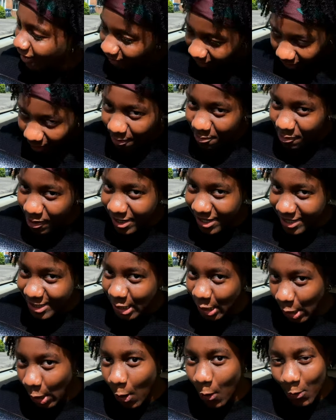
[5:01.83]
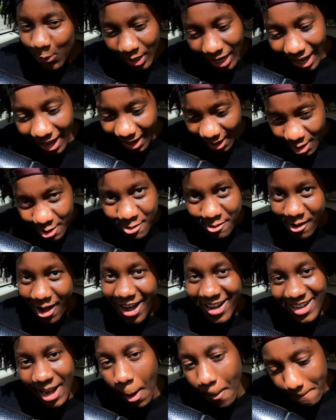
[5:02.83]
I'm ready to go, like,
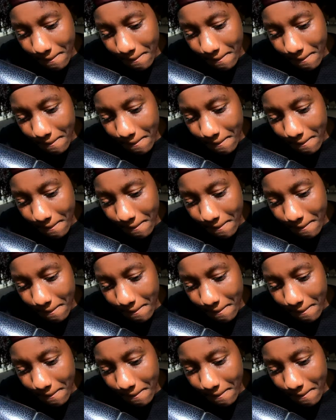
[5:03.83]
right now.